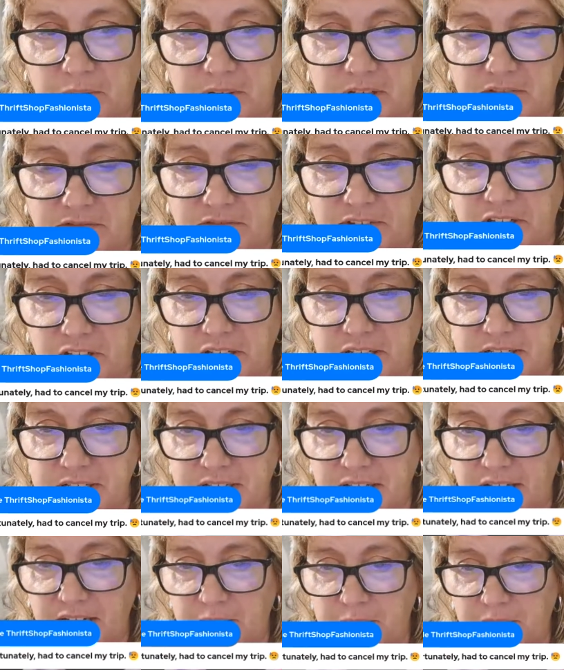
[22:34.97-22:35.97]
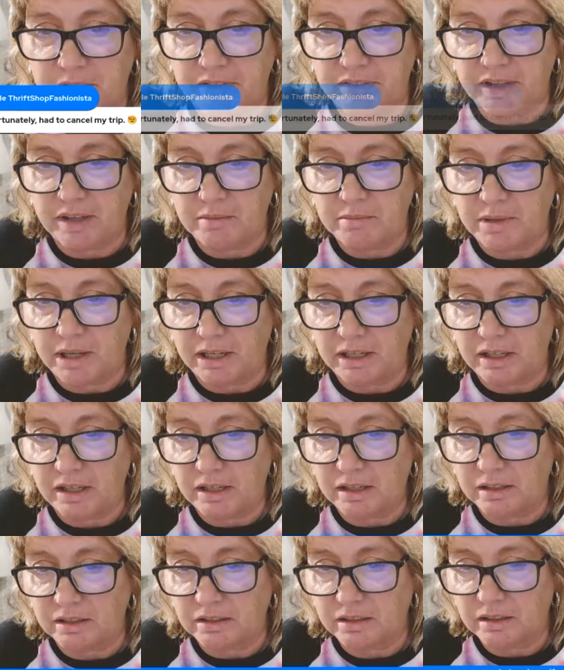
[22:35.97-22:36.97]
we are very sad about that,
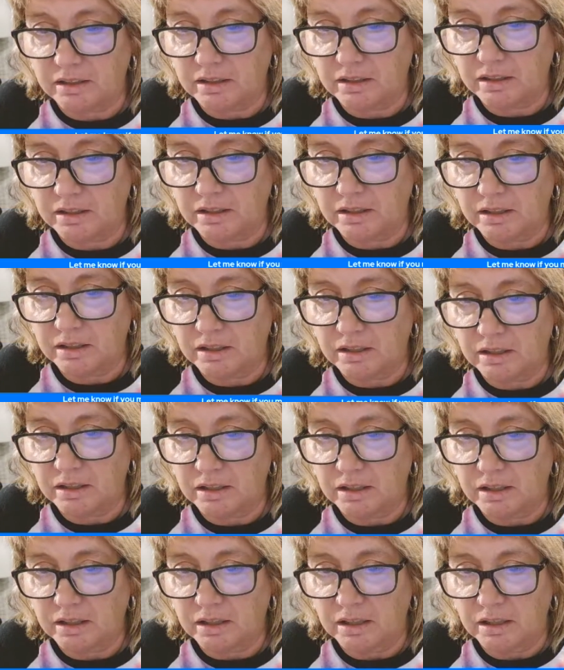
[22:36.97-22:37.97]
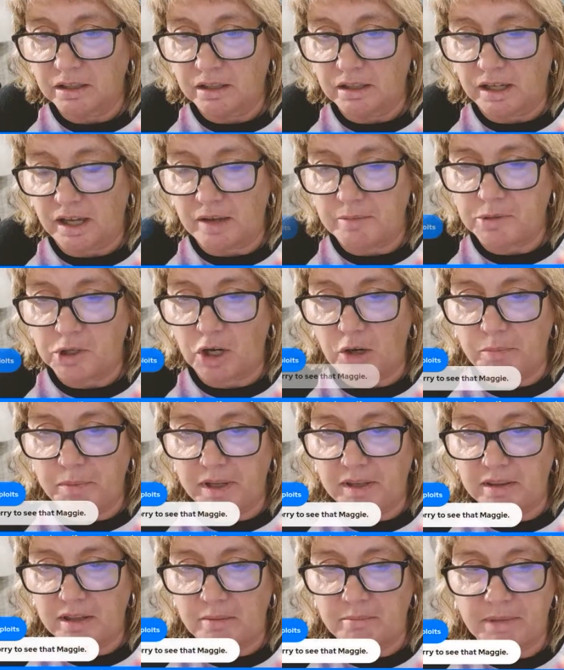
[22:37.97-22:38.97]
Maggie. I'm
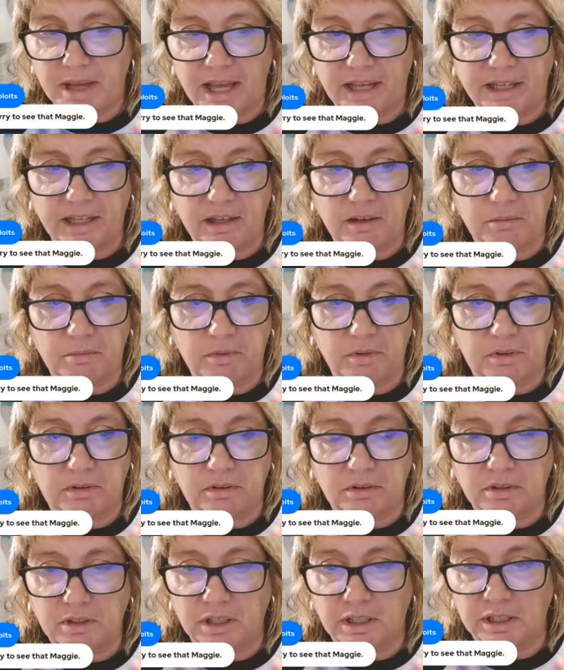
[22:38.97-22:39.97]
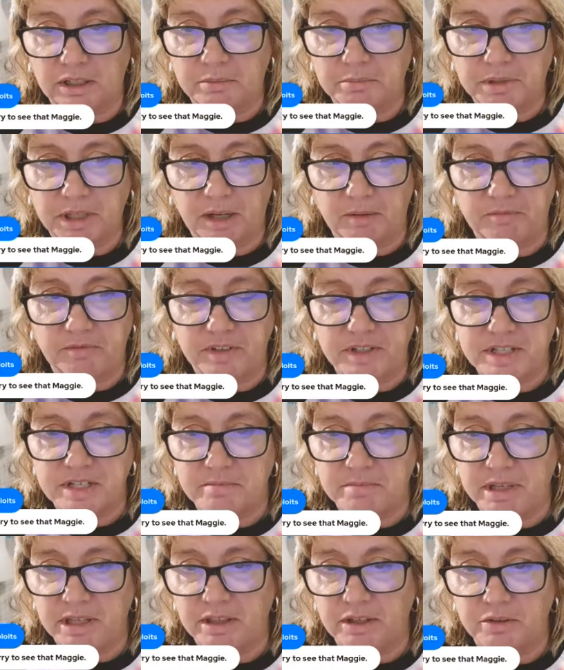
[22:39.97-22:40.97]
hoping that Maggie will um, come
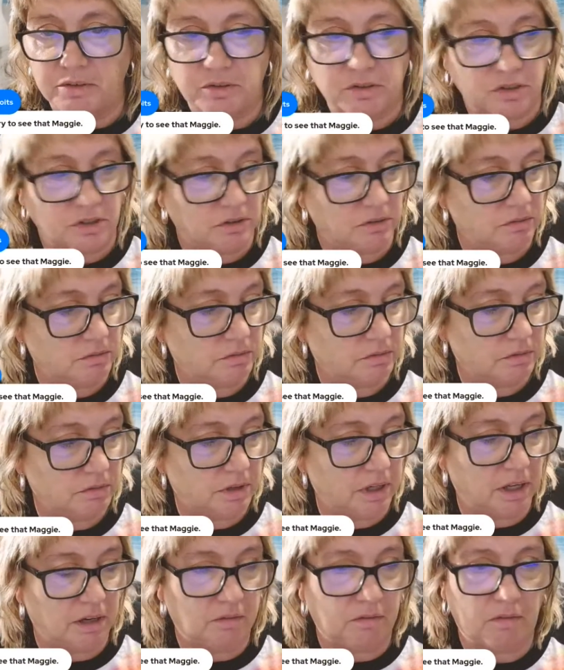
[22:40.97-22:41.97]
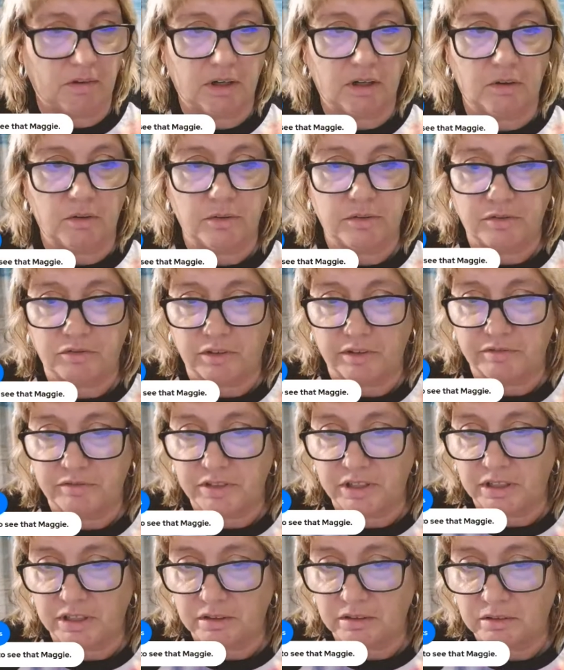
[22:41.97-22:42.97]
visit me though soon, and we'll go
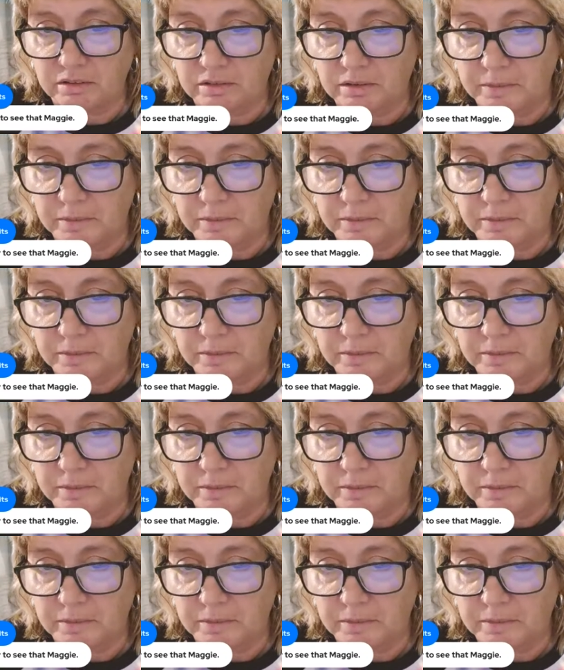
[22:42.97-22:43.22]
thrifting.